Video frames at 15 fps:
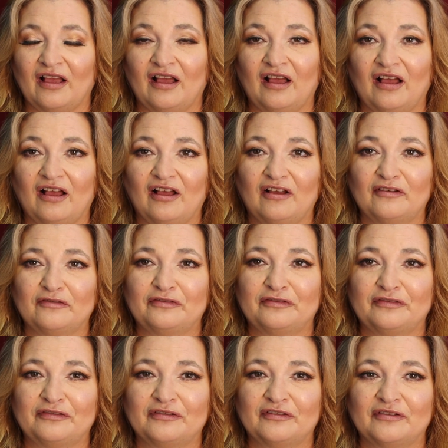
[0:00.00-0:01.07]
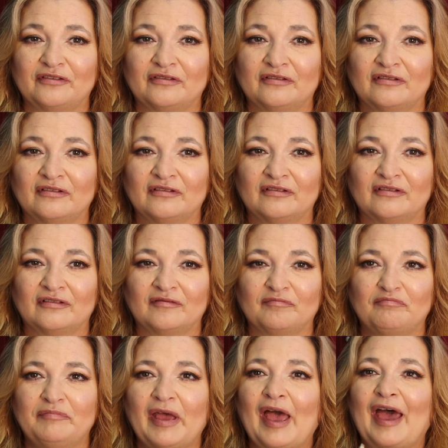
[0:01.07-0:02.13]
of
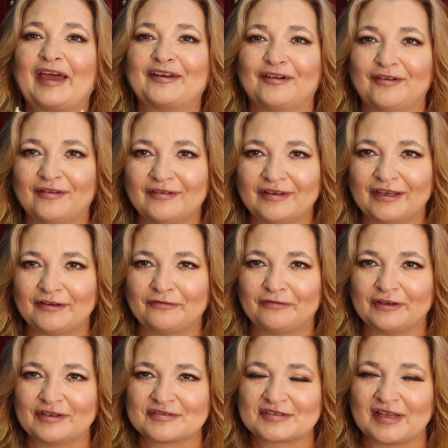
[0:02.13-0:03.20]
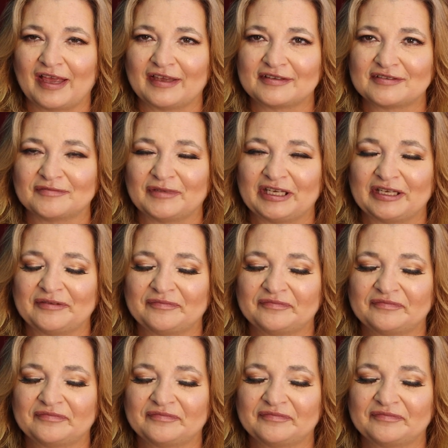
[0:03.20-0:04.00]
battle, it feels like to me.